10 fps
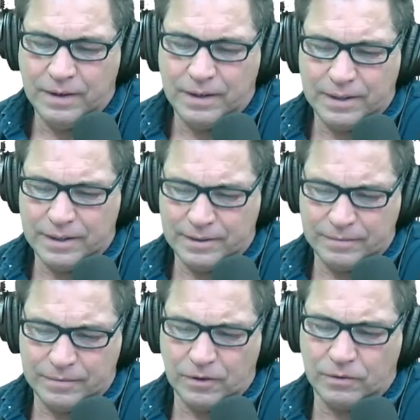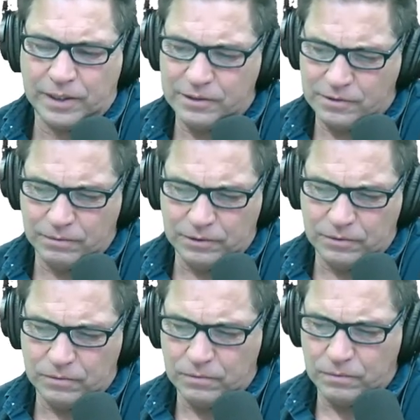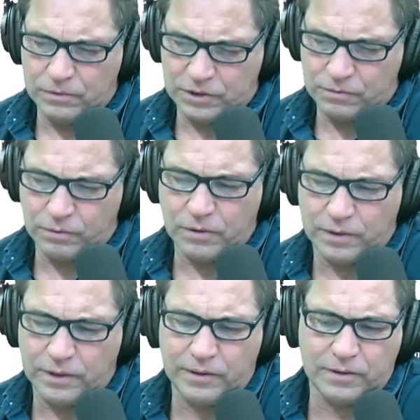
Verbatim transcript: Uh, okay, so Lou just wrote here.